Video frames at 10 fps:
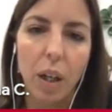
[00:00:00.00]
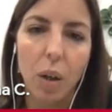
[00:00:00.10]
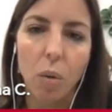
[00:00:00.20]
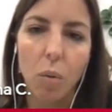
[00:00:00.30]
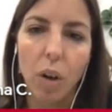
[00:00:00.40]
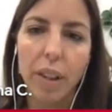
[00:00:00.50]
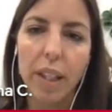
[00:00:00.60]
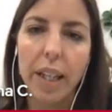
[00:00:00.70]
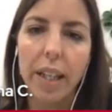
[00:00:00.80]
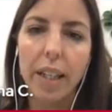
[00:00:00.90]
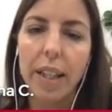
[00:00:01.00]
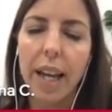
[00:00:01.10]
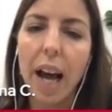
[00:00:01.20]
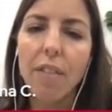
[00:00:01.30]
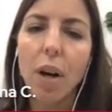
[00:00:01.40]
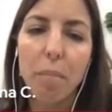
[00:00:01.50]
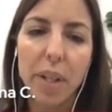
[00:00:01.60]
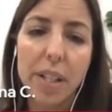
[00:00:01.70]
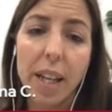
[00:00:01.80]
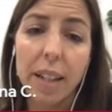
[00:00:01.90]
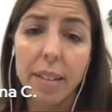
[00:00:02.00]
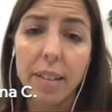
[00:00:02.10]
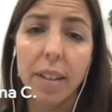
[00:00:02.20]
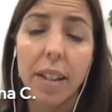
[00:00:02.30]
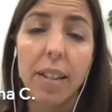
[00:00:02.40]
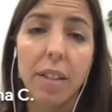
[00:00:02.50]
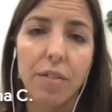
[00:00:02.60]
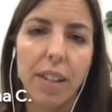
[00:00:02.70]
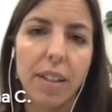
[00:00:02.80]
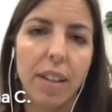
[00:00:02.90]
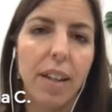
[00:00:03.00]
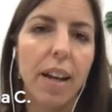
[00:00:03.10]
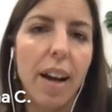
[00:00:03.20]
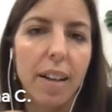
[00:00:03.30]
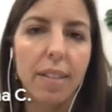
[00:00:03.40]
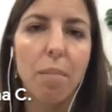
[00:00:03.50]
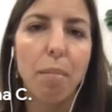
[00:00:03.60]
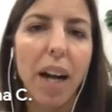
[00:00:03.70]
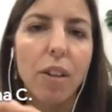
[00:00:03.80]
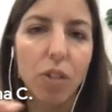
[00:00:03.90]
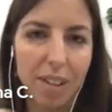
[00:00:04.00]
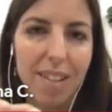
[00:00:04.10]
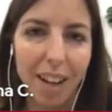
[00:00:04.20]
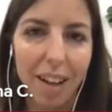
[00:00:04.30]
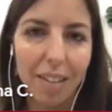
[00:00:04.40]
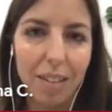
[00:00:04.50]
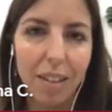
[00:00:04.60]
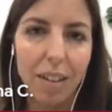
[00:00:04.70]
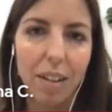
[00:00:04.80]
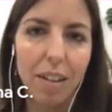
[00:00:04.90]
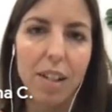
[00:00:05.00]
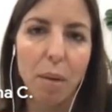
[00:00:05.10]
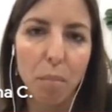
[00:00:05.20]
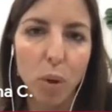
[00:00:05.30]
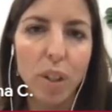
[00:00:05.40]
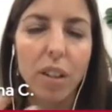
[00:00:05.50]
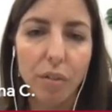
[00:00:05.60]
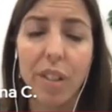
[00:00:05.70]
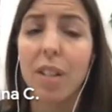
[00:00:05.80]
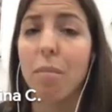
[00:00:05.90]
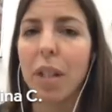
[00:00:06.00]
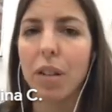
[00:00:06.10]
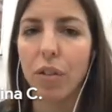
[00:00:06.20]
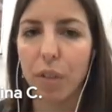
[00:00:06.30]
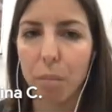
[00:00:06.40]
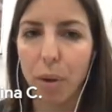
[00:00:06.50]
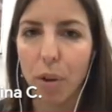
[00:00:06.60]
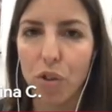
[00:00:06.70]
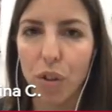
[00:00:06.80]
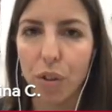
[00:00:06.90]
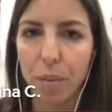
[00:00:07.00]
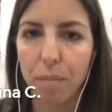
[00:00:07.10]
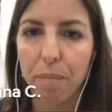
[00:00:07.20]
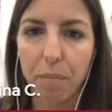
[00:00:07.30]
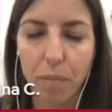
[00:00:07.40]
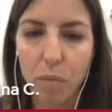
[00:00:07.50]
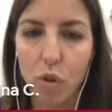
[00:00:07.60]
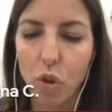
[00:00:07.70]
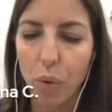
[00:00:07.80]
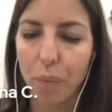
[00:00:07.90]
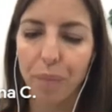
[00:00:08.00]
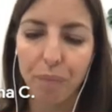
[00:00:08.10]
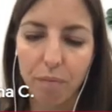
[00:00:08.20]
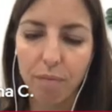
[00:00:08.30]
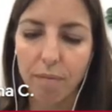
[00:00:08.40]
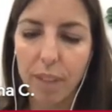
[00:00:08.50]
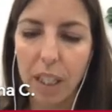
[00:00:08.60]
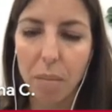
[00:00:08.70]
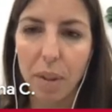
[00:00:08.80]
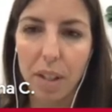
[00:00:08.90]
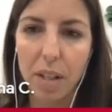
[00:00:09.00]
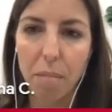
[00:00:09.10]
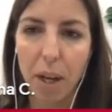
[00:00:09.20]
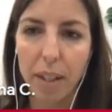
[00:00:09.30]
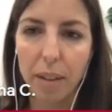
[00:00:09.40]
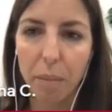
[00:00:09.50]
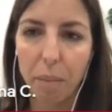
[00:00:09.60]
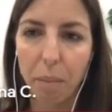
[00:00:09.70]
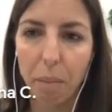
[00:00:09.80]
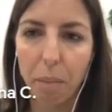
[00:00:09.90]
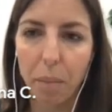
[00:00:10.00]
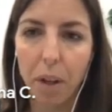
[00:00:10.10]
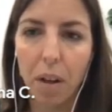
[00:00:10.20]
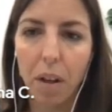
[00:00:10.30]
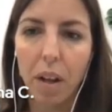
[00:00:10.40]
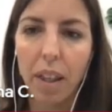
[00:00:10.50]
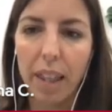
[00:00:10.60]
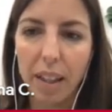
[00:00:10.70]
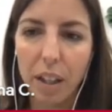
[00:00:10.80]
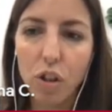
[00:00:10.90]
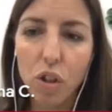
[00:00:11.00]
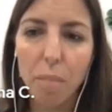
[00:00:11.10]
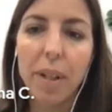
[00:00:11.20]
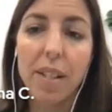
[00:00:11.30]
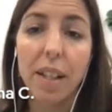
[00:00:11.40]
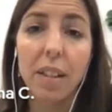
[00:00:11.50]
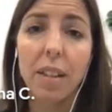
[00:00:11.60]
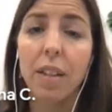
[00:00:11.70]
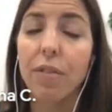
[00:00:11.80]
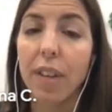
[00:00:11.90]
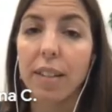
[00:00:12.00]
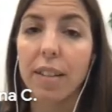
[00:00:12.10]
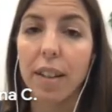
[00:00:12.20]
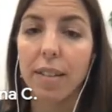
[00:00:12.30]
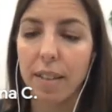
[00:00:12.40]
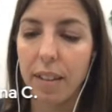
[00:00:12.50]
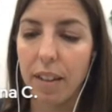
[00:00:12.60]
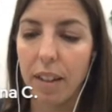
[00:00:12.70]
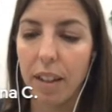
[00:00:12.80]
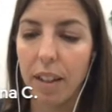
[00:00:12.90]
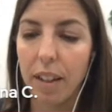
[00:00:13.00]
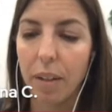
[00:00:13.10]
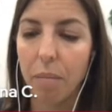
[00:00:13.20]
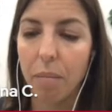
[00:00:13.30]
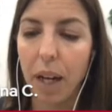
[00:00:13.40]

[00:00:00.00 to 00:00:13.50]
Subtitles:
what they have appreciated is the fact that I had a pilot study supporting the feasibility of the project. So keep this in mind. Then they also appreciated the fact that I